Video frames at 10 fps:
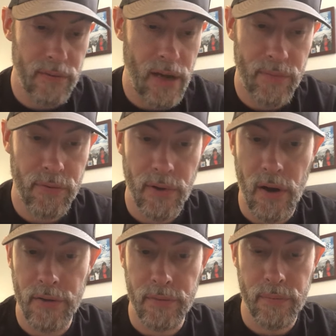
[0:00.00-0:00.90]
Absolutely
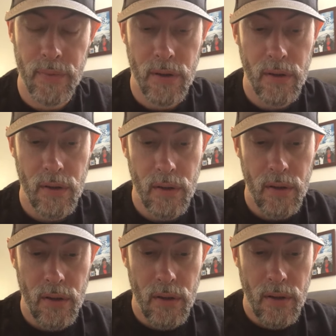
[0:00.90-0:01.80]
awesome.
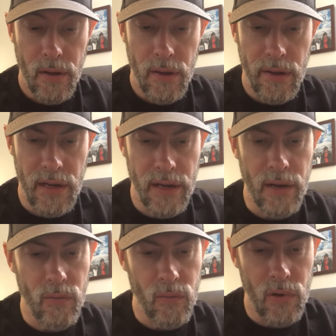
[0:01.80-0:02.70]
And then I
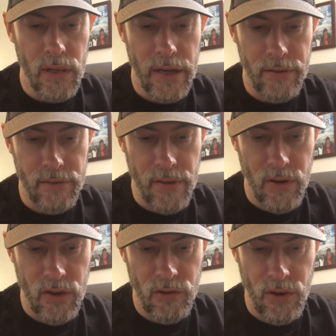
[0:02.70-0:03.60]
got one last
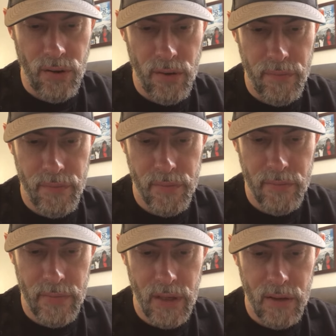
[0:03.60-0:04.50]
7-inch here.
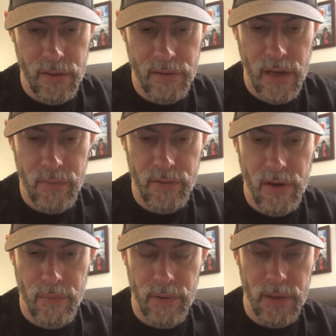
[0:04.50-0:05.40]
This came
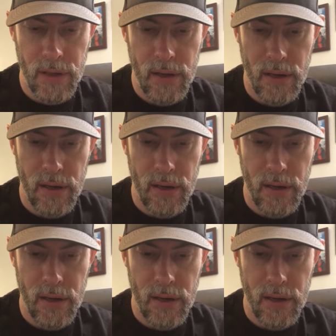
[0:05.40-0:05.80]
separately.